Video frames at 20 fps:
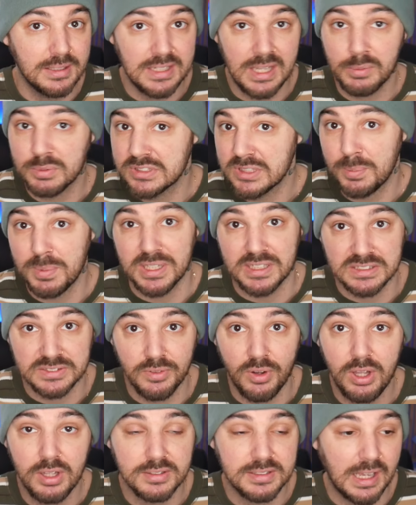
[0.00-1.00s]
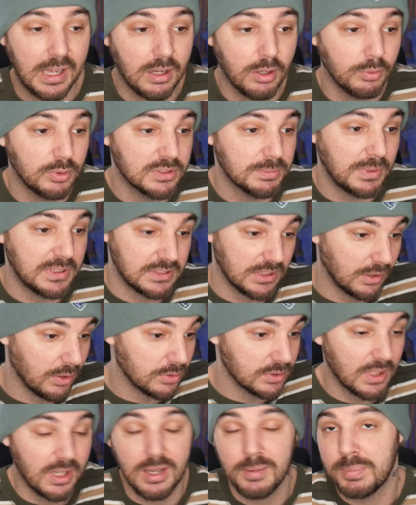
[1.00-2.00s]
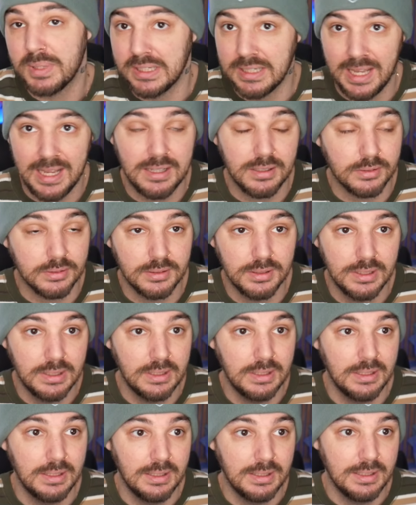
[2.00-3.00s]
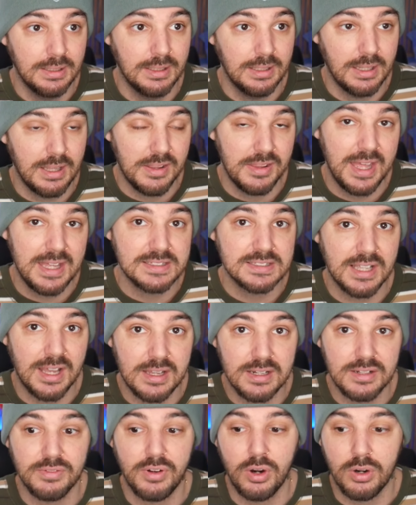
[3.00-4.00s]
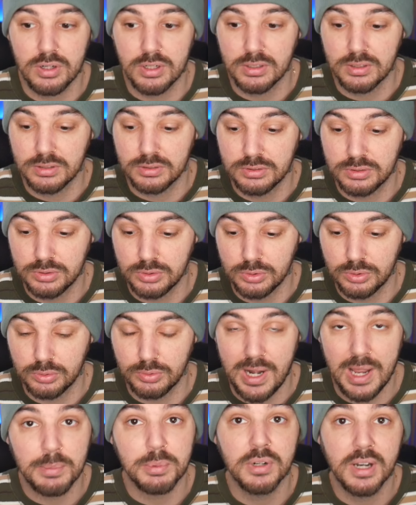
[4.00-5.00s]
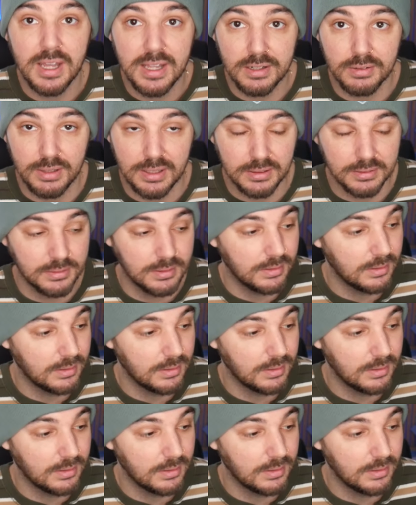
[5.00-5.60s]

Now when something is volatile, which means it goes up and down, that's kind of harder to wrap your head around.